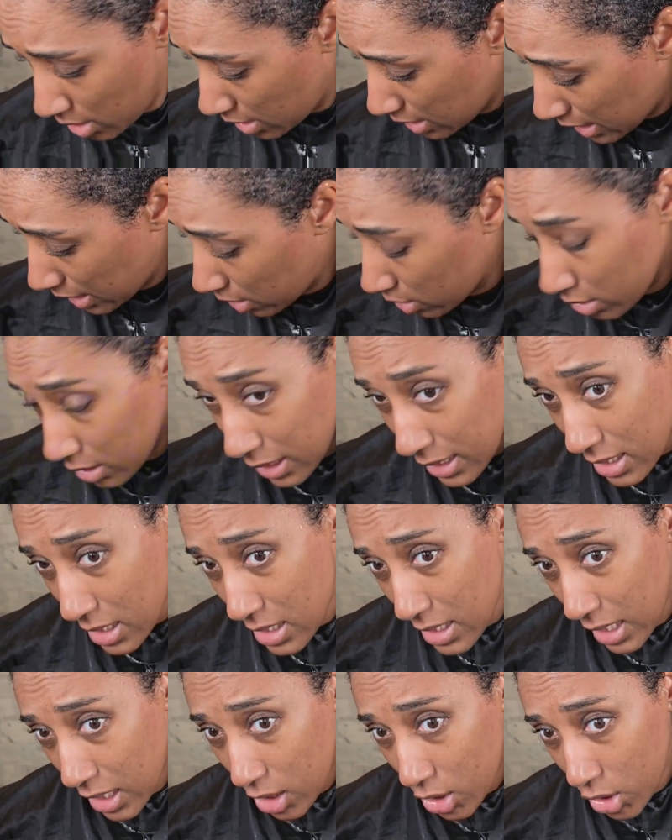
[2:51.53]
Now let's
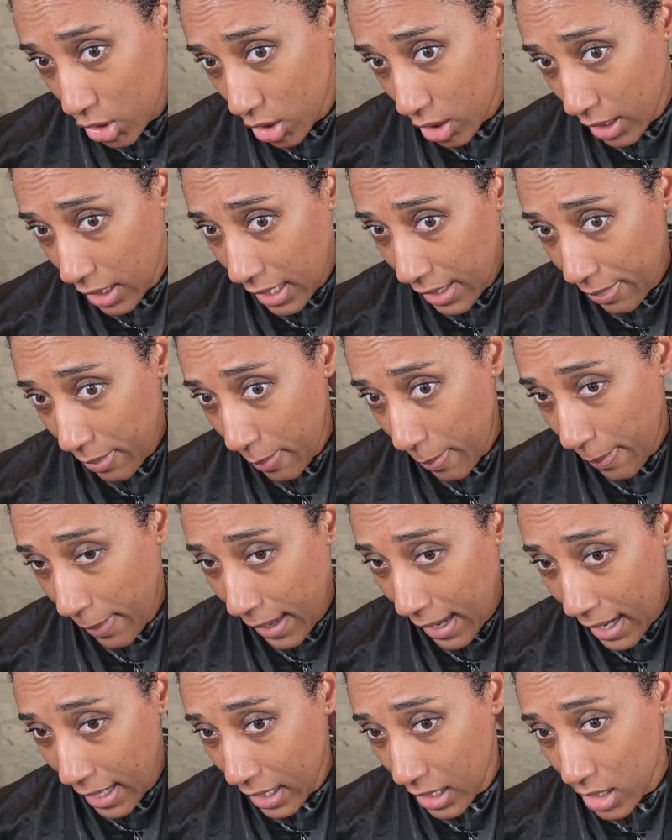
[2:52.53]
take a look at the
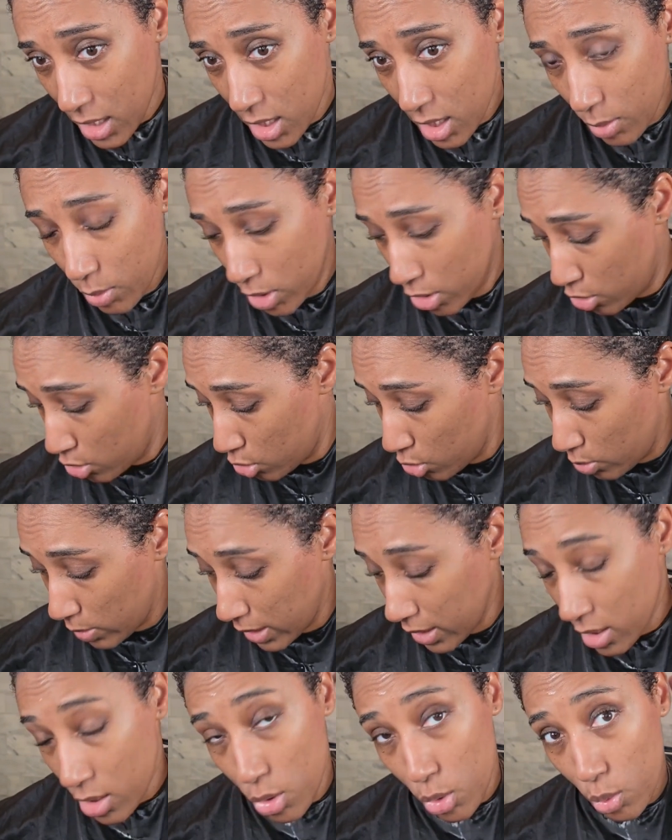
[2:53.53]
back and see what it's
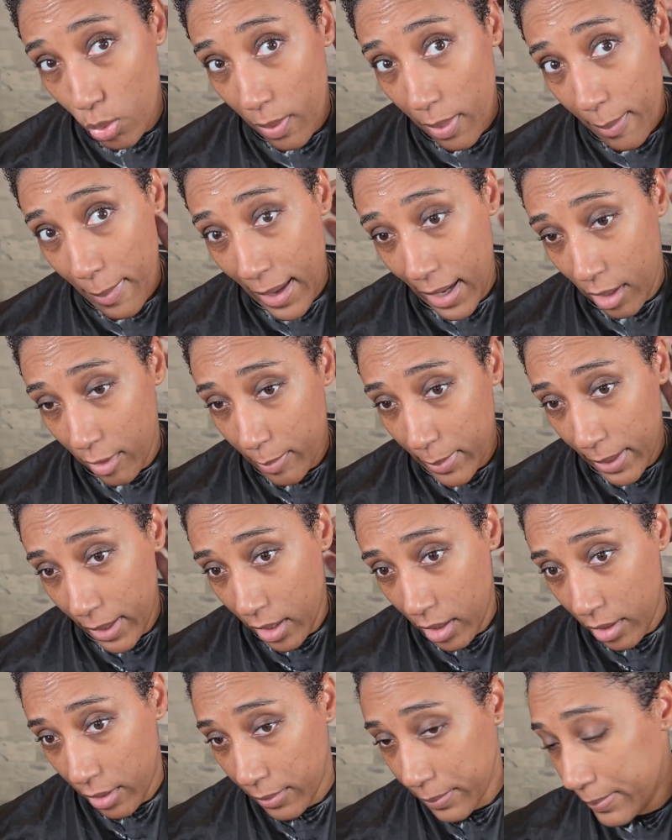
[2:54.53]
doing to the back of my
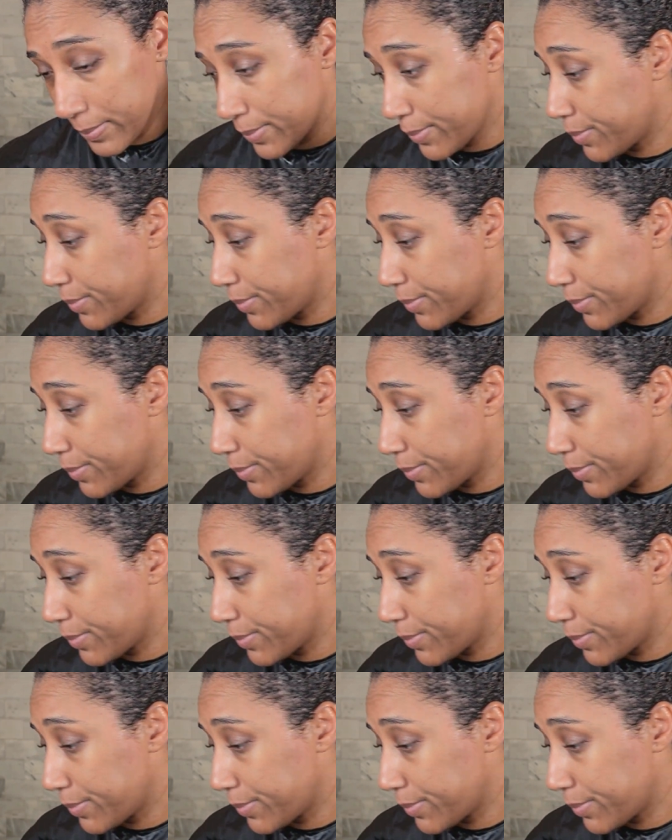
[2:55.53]
hair.